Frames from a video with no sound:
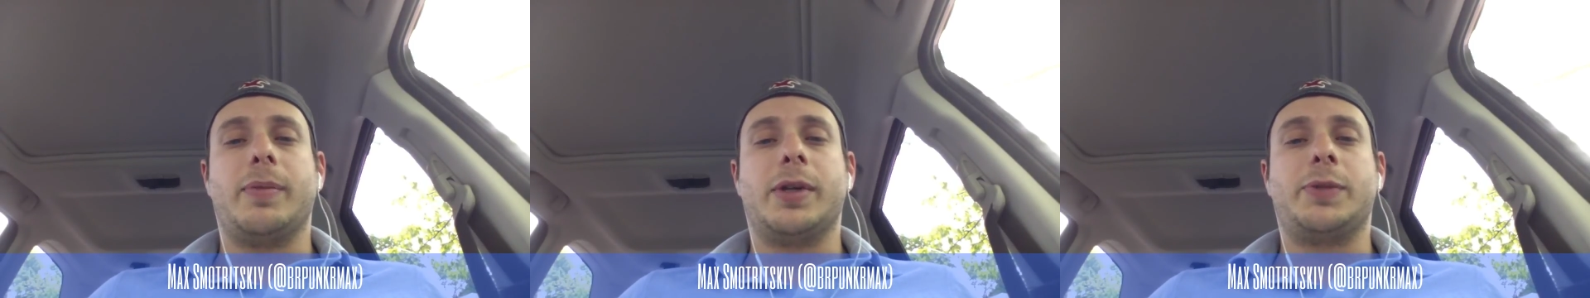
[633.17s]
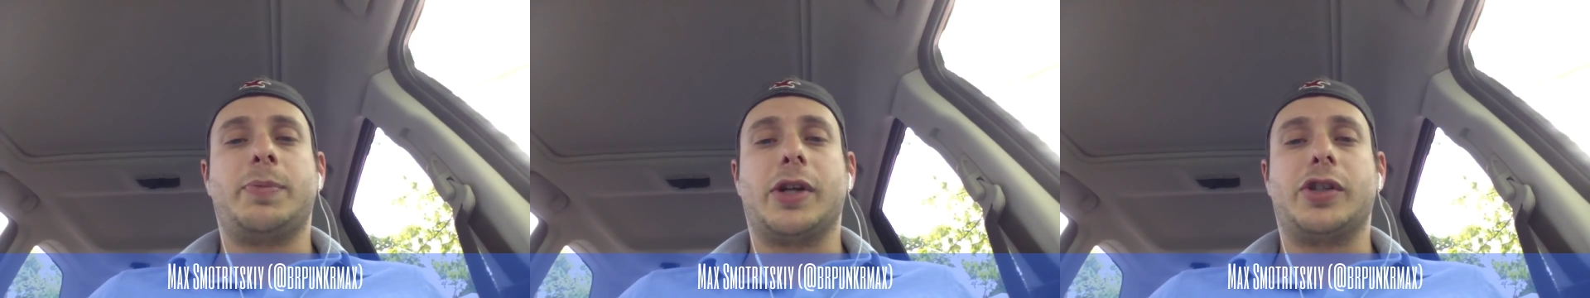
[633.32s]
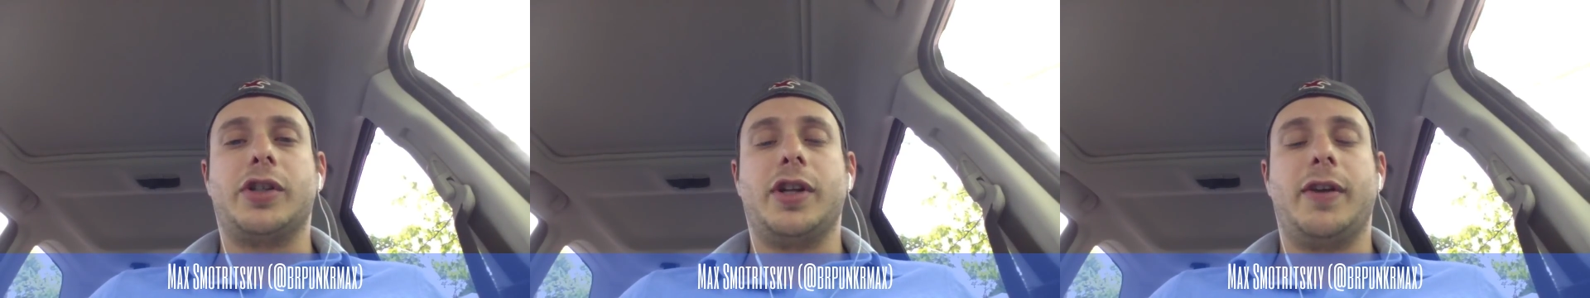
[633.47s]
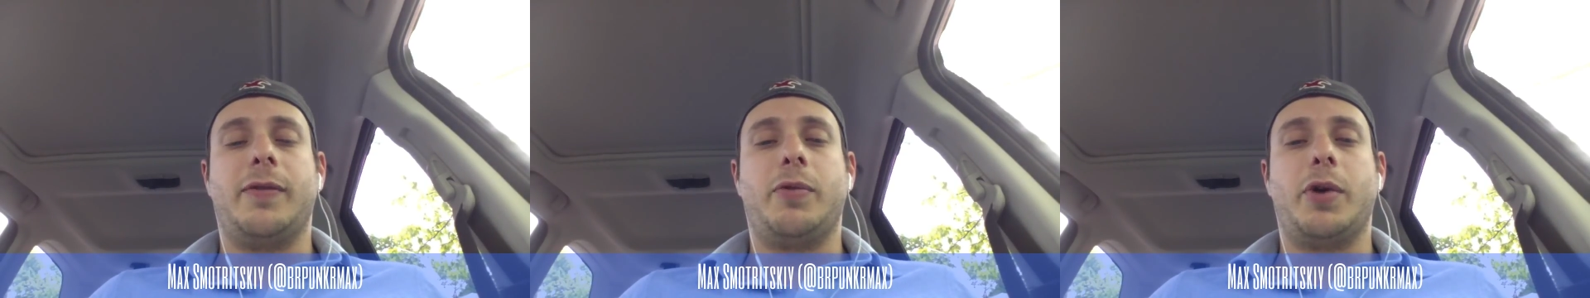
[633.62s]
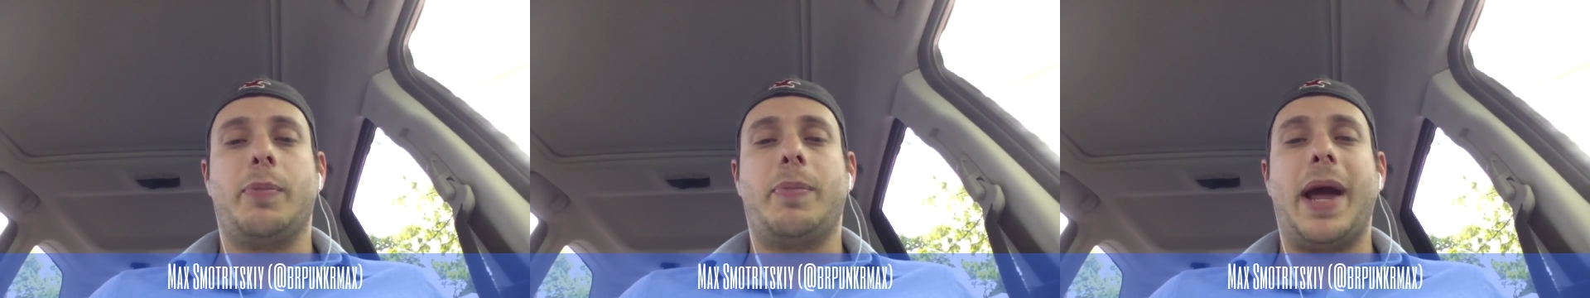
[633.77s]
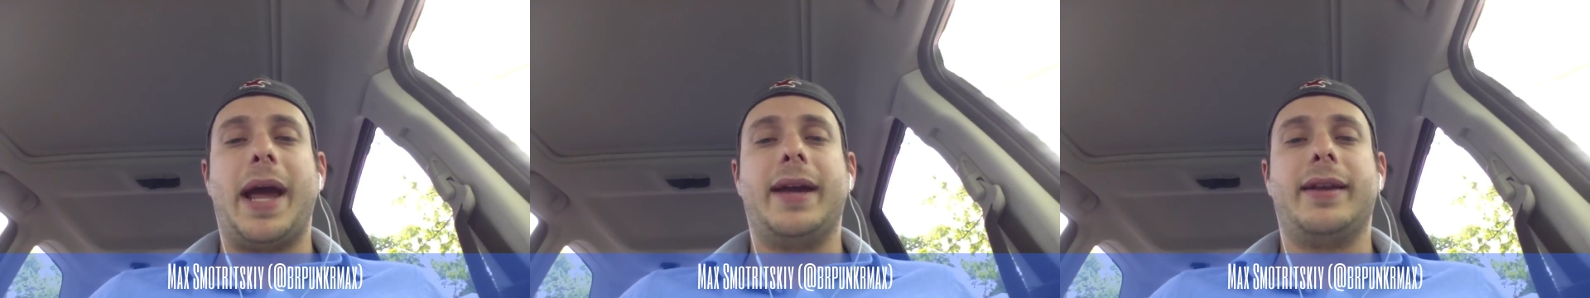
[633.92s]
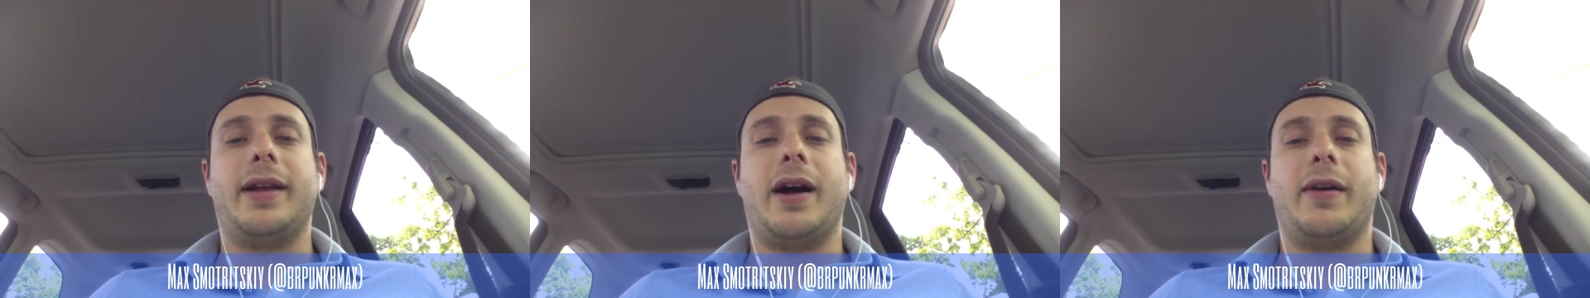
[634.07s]
especially if we're
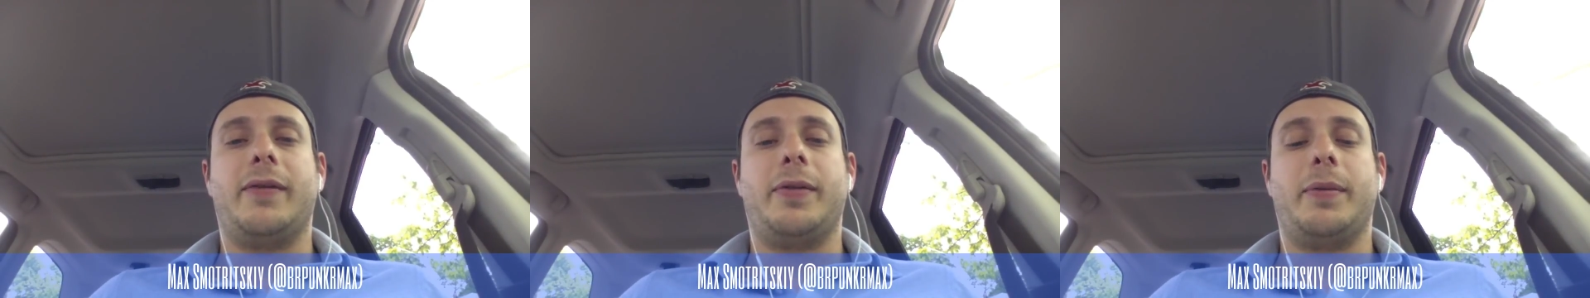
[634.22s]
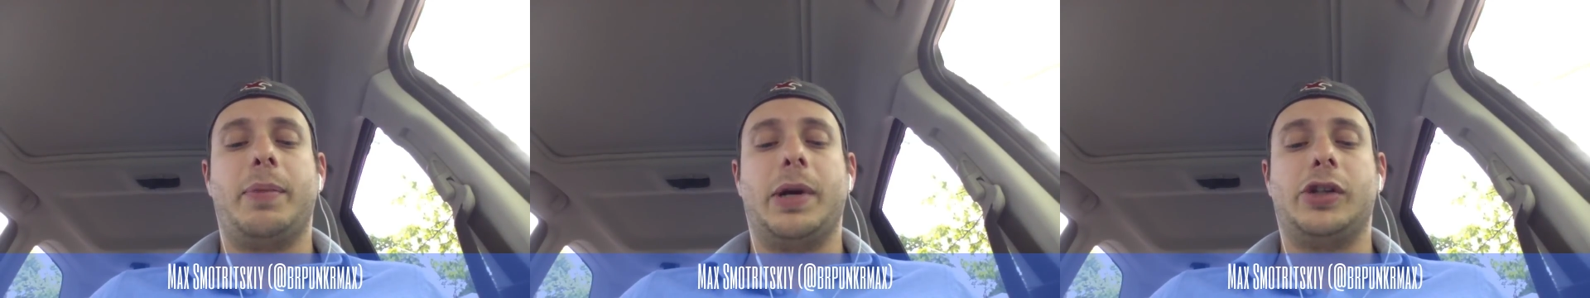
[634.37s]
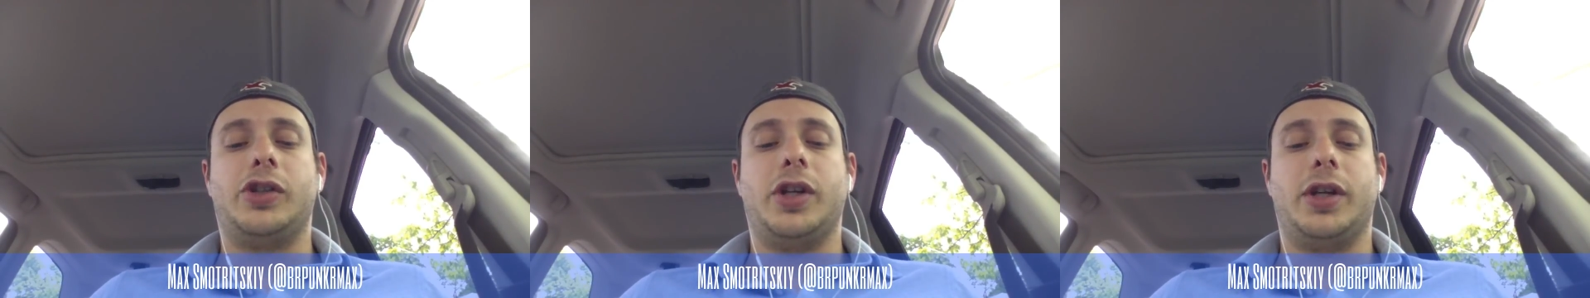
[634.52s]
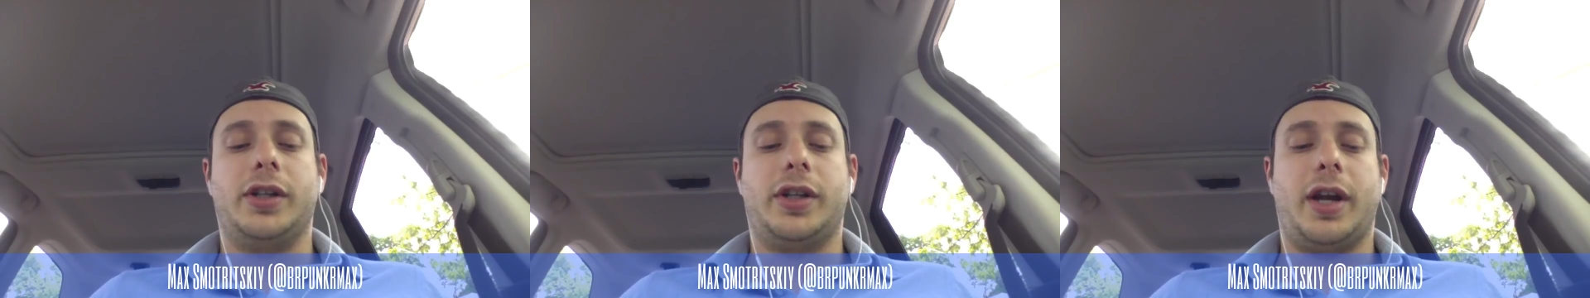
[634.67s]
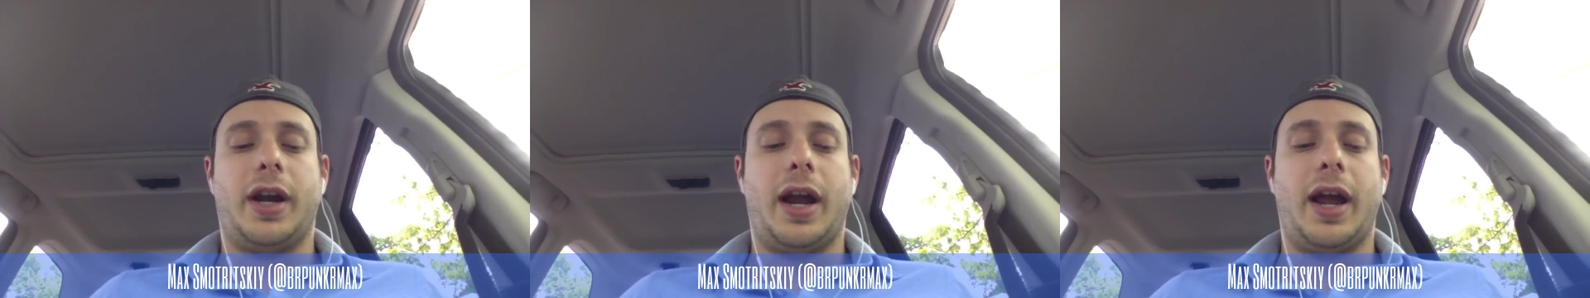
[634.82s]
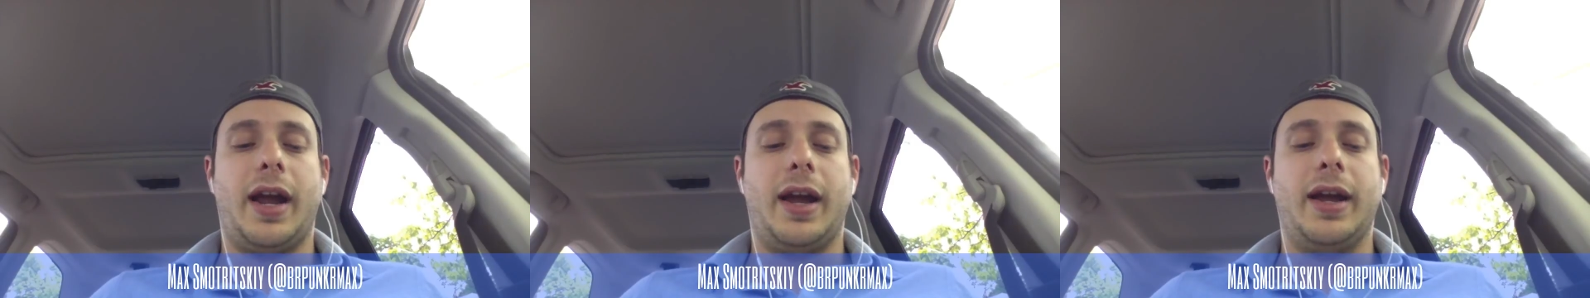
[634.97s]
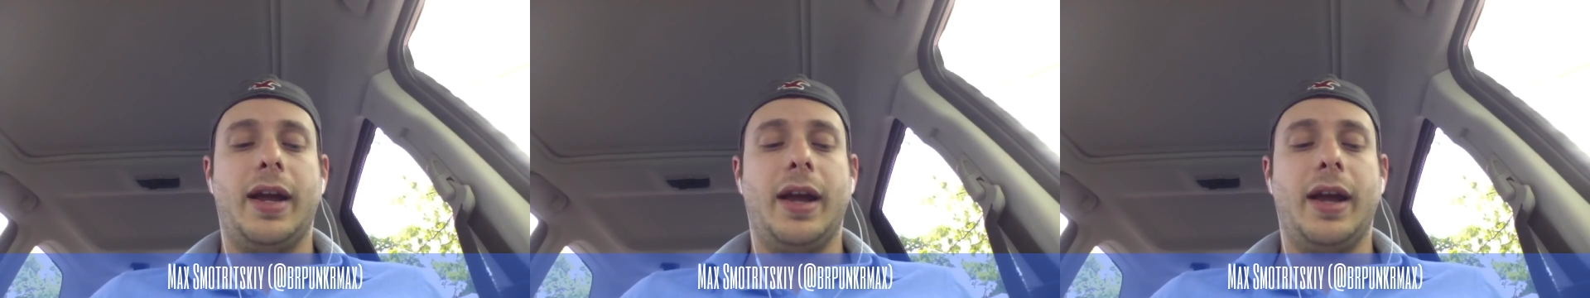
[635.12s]
paying down for pitching today?